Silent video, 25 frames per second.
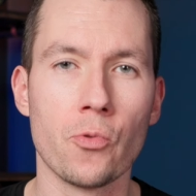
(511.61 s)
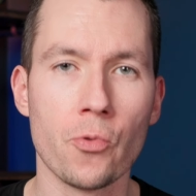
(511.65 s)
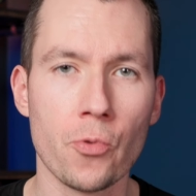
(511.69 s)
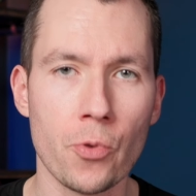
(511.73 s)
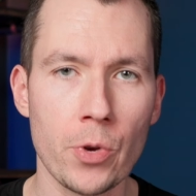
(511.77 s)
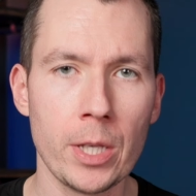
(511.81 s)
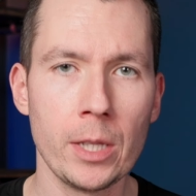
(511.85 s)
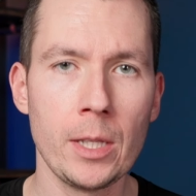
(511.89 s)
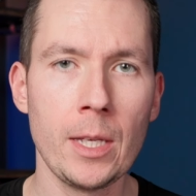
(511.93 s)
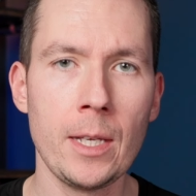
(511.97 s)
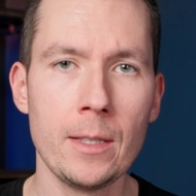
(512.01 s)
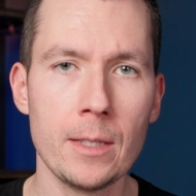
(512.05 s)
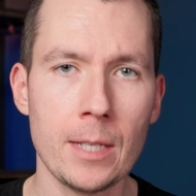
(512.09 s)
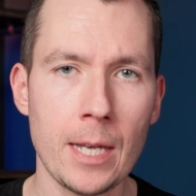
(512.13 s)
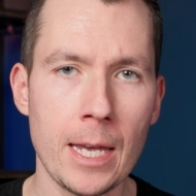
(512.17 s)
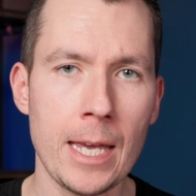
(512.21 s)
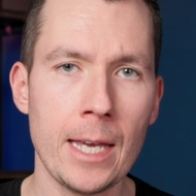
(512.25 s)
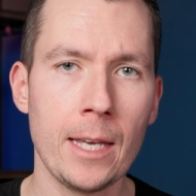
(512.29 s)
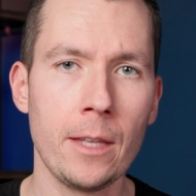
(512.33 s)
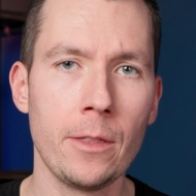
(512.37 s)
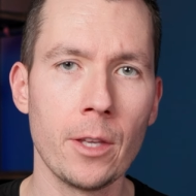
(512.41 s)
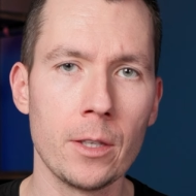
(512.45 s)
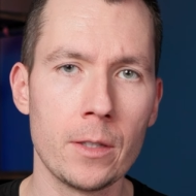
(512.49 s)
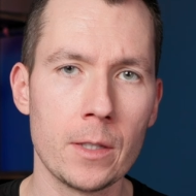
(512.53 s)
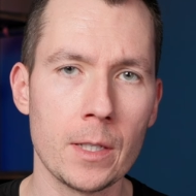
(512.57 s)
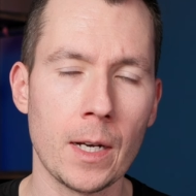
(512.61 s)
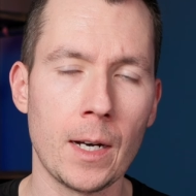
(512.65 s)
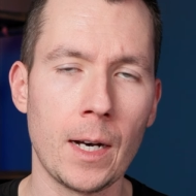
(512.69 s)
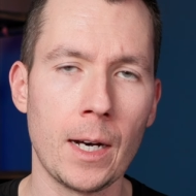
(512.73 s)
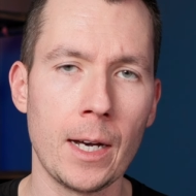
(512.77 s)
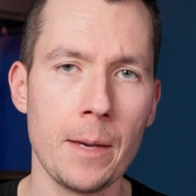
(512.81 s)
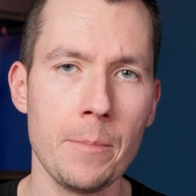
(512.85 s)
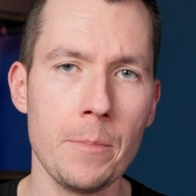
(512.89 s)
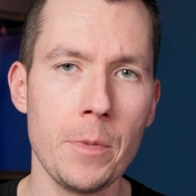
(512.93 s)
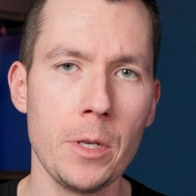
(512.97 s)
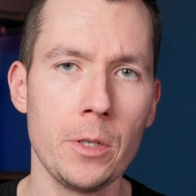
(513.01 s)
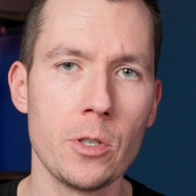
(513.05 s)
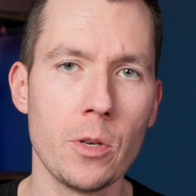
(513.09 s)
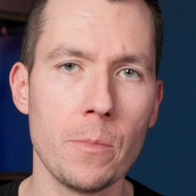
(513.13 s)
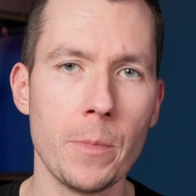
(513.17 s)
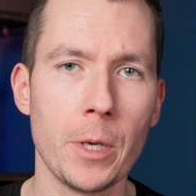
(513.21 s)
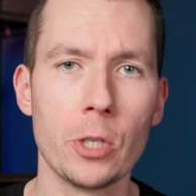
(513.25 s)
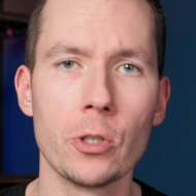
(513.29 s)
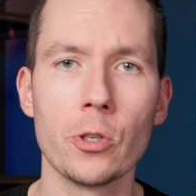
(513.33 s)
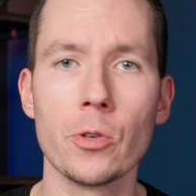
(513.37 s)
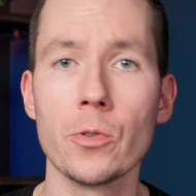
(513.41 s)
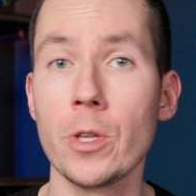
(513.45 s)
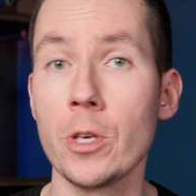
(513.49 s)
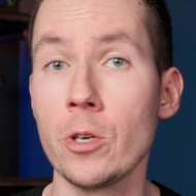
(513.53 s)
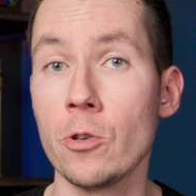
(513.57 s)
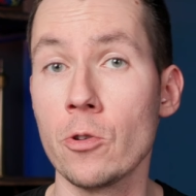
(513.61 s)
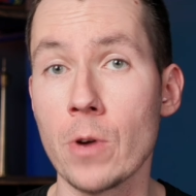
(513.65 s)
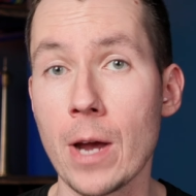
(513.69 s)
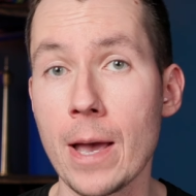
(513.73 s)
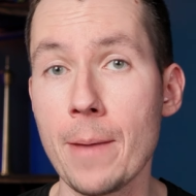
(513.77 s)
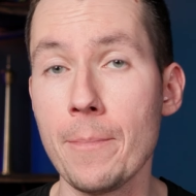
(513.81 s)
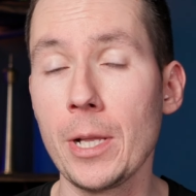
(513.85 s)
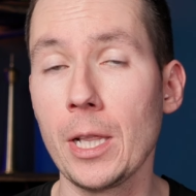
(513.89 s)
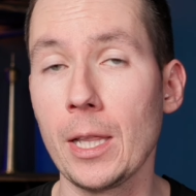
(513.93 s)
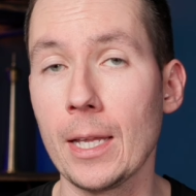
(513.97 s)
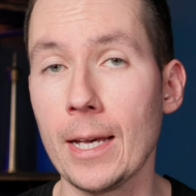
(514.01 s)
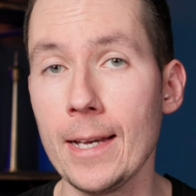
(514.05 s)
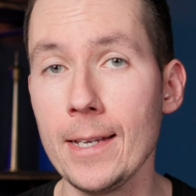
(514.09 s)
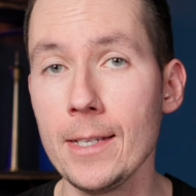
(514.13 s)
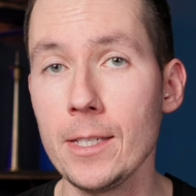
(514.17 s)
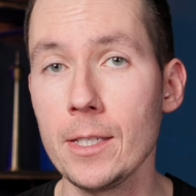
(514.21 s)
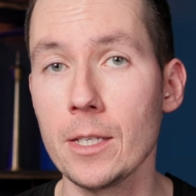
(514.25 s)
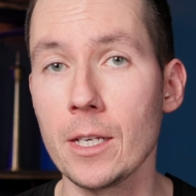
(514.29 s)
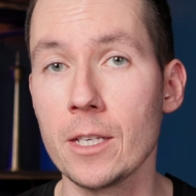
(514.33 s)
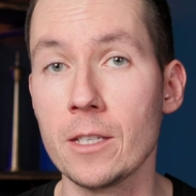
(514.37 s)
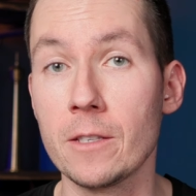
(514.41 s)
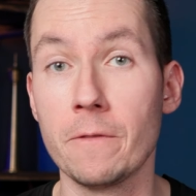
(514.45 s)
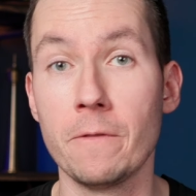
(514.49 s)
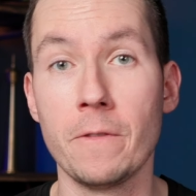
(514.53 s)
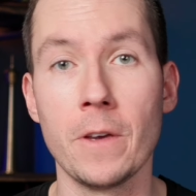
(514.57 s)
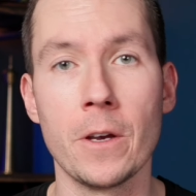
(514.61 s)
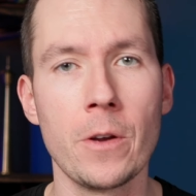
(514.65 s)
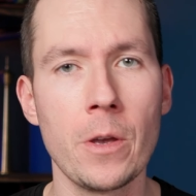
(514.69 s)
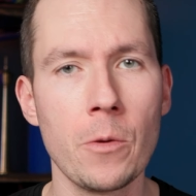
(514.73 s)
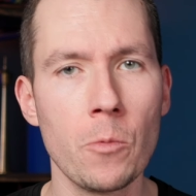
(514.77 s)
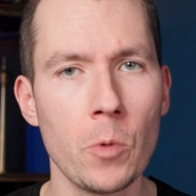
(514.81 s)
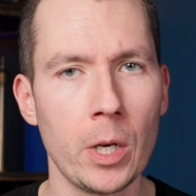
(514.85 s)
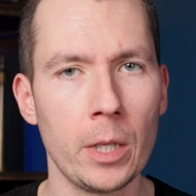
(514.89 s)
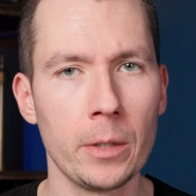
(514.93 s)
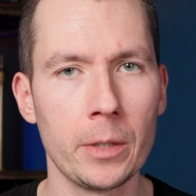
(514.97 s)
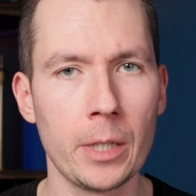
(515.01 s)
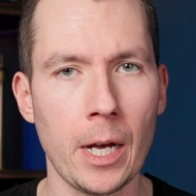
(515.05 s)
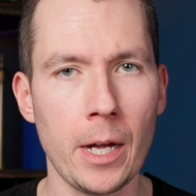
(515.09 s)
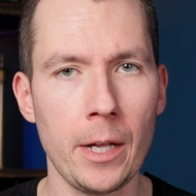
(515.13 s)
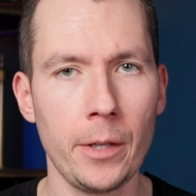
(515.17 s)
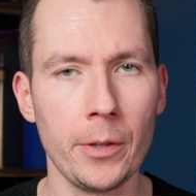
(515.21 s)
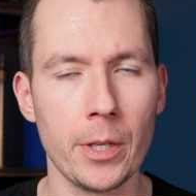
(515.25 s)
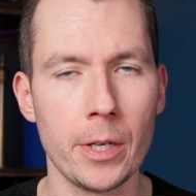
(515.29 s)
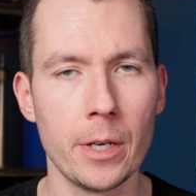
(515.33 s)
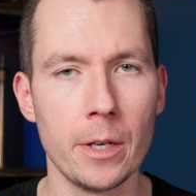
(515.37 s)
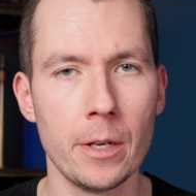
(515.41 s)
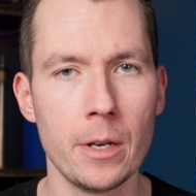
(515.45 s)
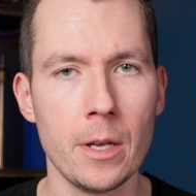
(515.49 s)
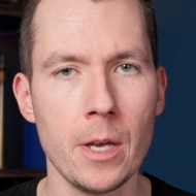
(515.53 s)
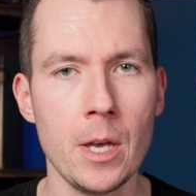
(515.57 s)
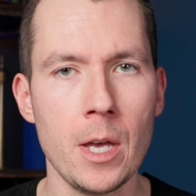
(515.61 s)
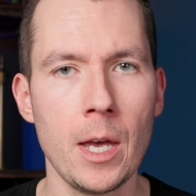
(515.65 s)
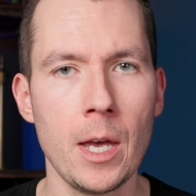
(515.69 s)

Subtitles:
really take the time to make sure that your MLS is very well dialed in